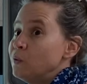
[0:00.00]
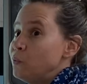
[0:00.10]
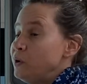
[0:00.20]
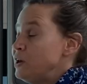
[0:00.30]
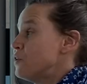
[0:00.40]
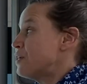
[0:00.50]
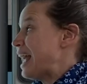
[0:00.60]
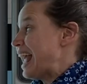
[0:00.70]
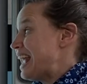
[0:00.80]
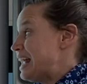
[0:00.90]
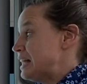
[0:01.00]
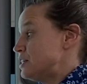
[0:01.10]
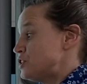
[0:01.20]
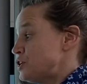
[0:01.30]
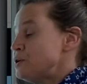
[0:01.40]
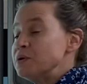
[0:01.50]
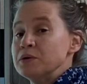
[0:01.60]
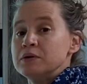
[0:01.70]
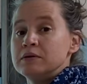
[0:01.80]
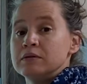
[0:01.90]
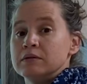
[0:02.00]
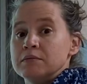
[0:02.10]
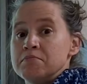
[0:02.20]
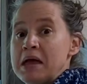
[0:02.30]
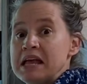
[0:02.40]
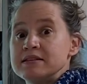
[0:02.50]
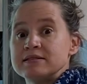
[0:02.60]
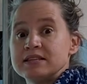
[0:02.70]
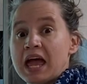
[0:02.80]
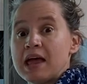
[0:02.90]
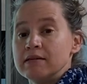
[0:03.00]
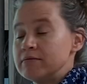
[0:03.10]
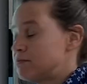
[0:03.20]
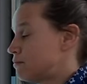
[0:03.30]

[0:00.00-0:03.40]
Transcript: We know that 8 and 2 makes 10.